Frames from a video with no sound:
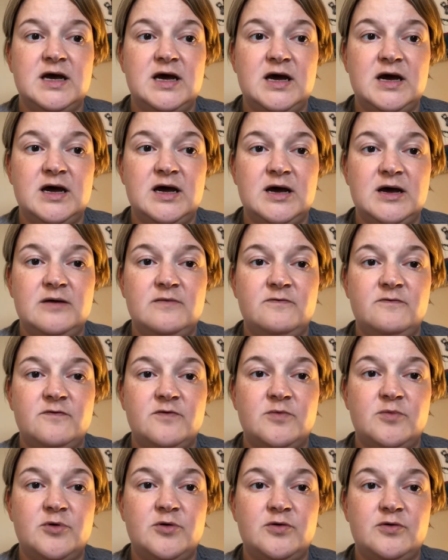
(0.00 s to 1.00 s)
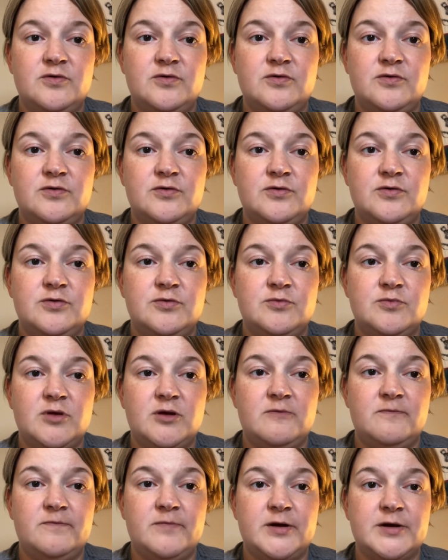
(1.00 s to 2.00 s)
for both
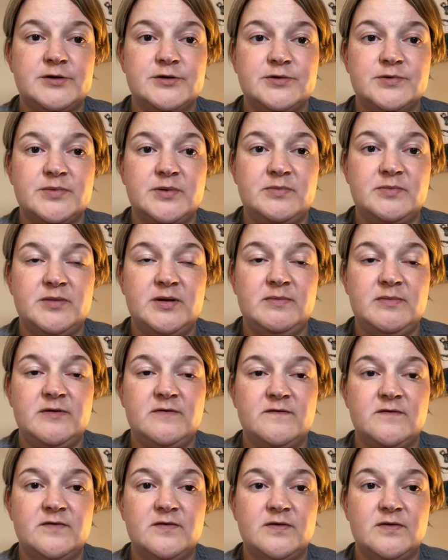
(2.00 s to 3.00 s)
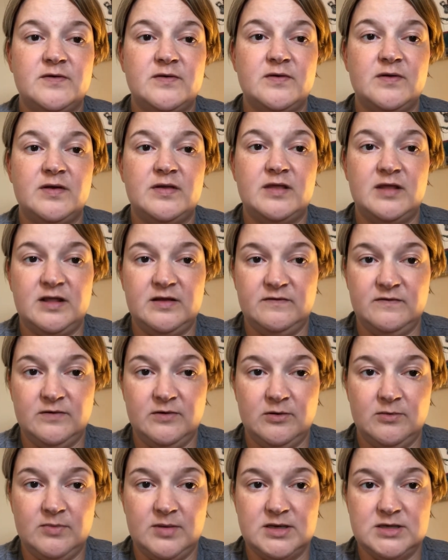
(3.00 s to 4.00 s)
my bedroom and maybe for the living
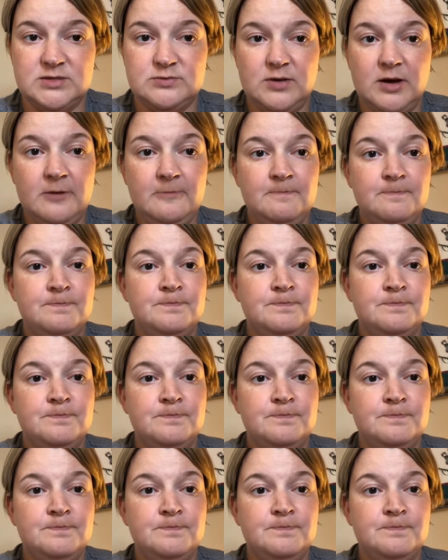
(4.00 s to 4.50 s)
room as well,